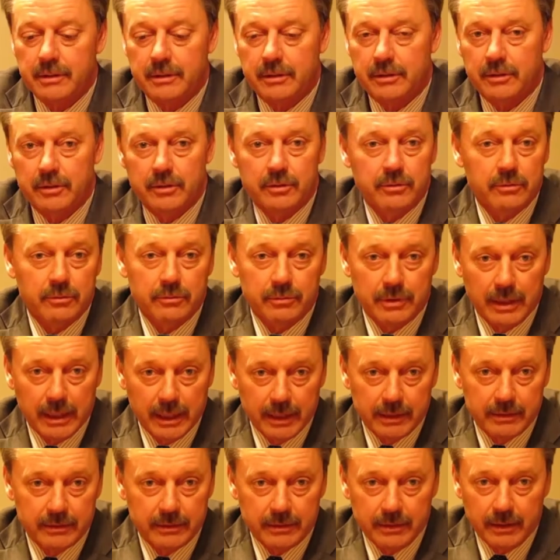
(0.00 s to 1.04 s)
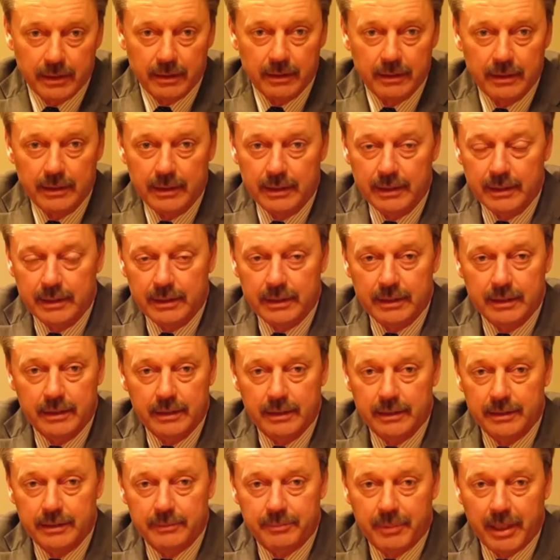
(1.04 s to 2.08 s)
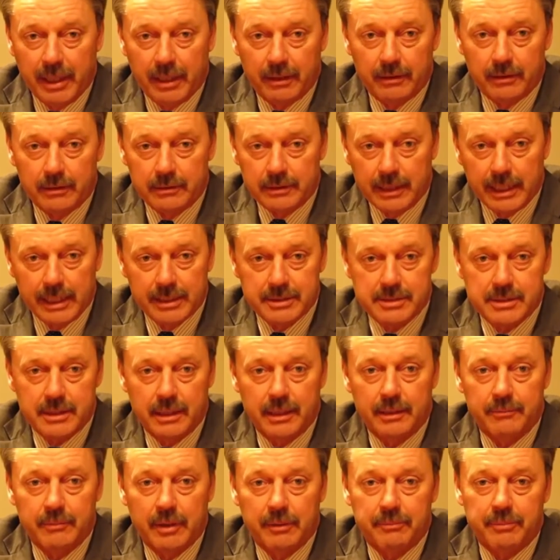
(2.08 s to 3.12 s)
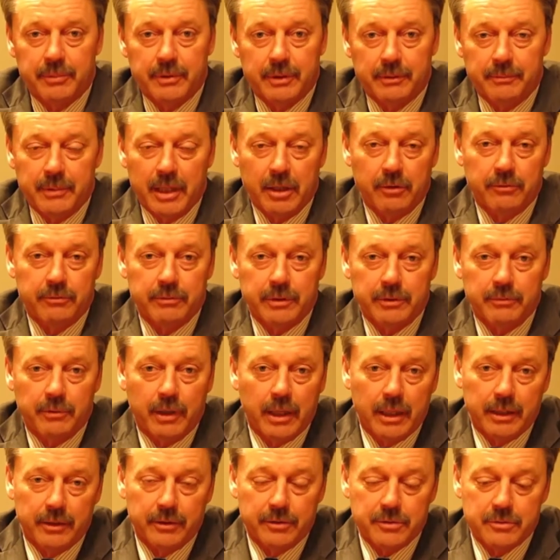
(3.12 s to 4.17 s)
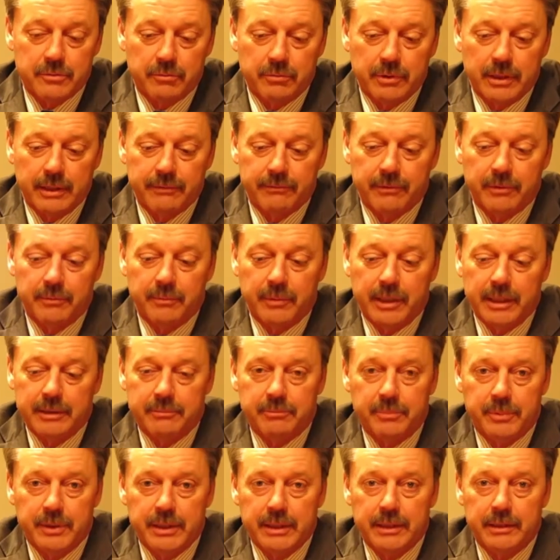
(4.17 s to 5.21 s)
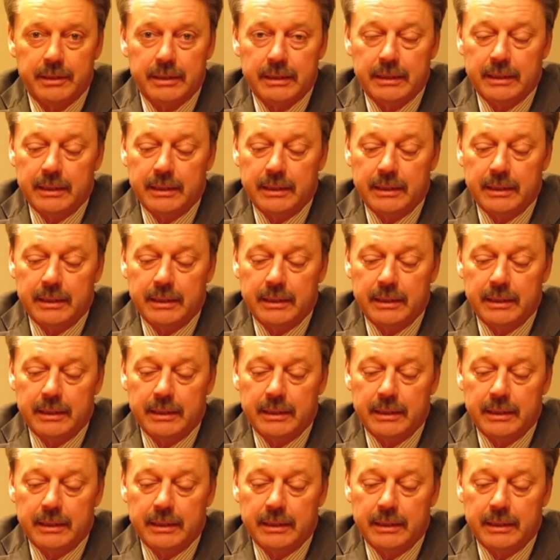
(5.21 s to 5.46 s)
the canoe that you paddled last time up in the Boundary Waters, whatever it might be.